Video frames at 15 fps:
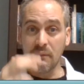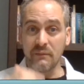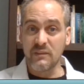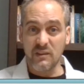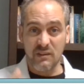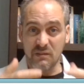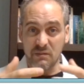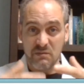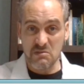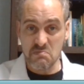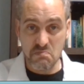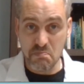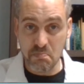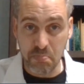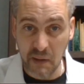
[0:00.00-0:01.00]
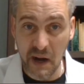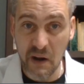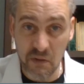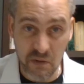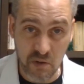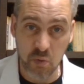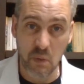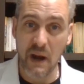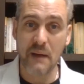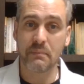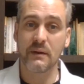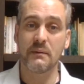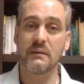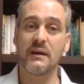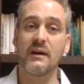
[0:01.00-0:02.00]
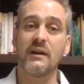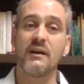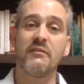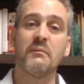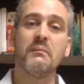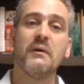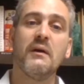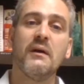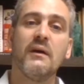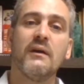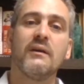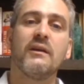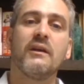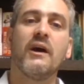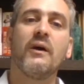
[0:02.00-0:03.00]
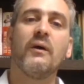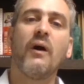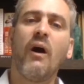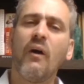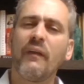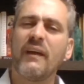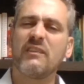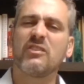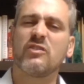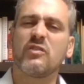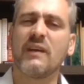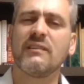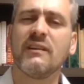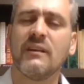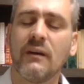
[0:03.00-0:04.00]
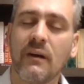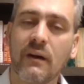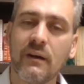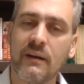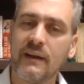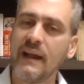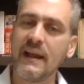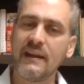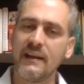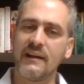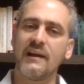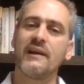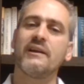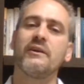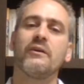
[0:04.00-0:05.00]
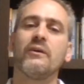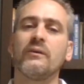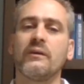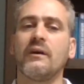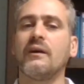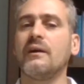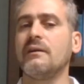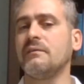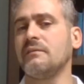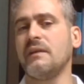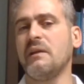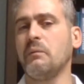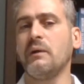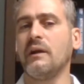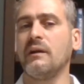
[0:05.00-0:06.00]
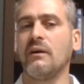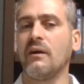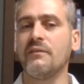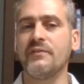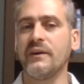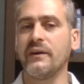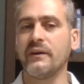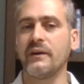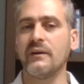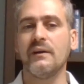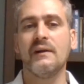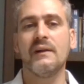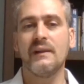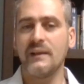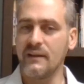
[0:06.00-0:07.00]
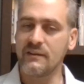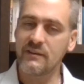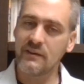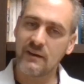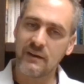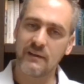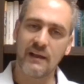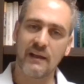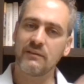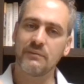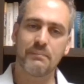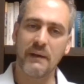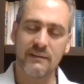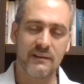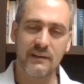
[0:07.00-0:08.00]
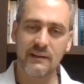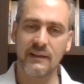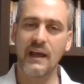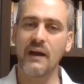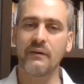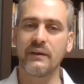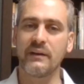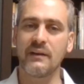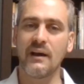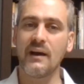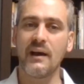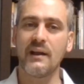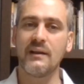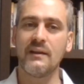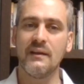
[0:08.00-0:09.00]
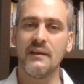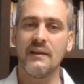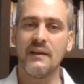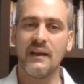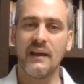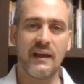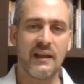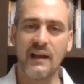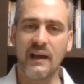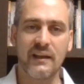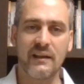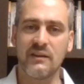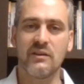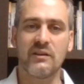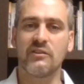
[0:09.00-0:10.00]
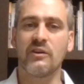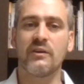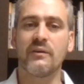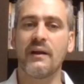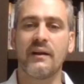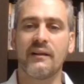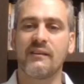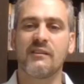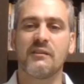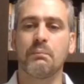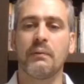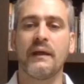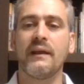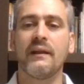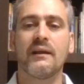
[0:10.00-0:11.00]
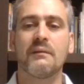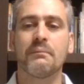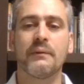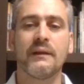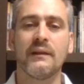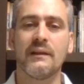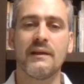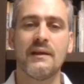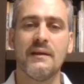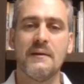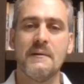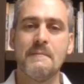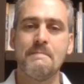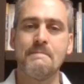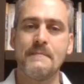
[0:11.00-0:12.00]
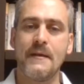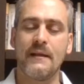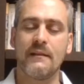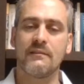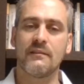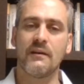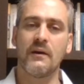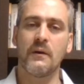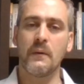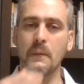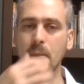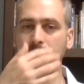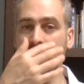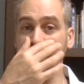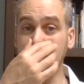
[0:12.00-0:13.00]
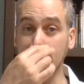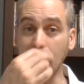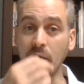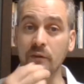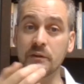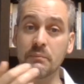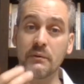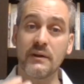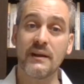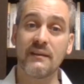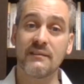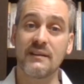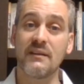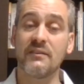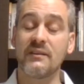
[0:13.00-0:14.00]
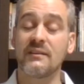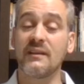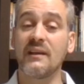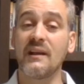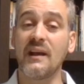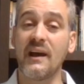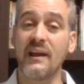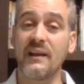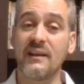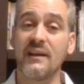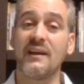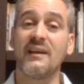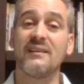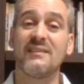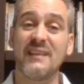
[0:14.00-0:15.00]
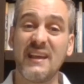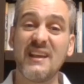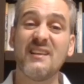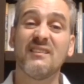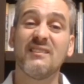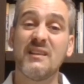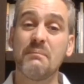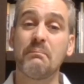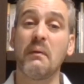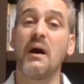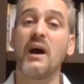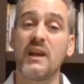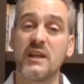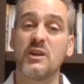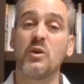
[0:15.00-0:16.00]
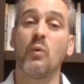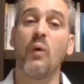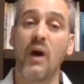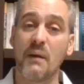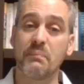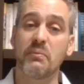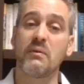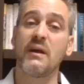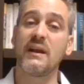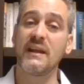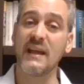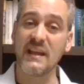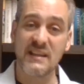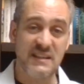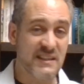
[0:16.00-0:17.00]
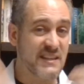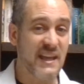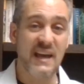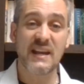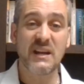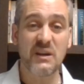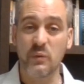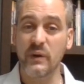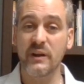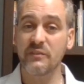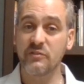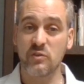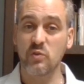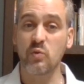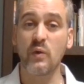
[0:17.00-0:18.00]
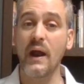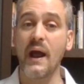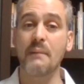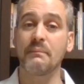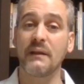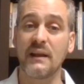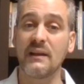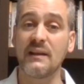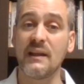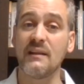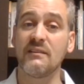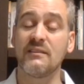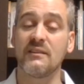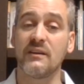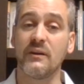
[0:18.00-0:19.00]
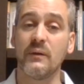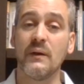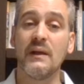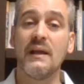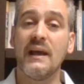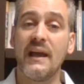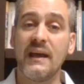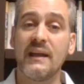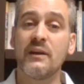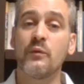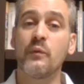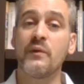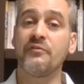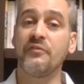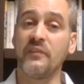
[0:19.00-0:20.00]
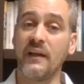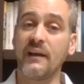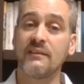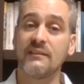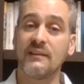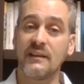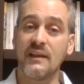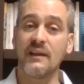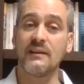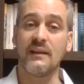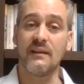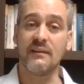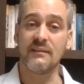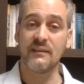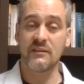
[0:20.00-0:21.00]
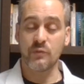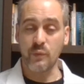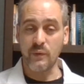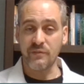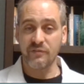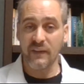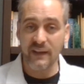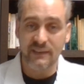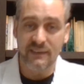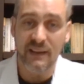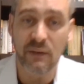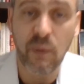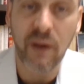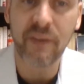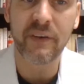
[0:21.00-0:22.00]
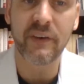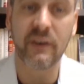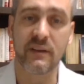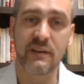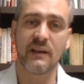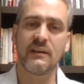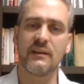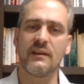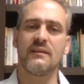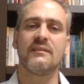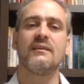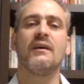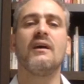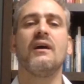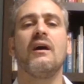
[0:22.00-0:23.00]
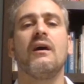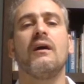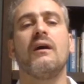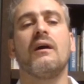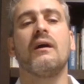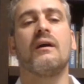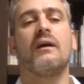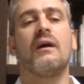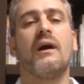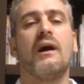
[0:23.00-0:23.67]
just brown crap coming out of him. All that stress into heart, an 89-year-old heart. He went into heart failure. That's basically how he died. And you can turn around and explain it completely. And so the cell debris is giving us an idea, is the body cooperating and getting rid of crap that it needs to? And it reflects the kidneys. It's reflecting whether your kidneys are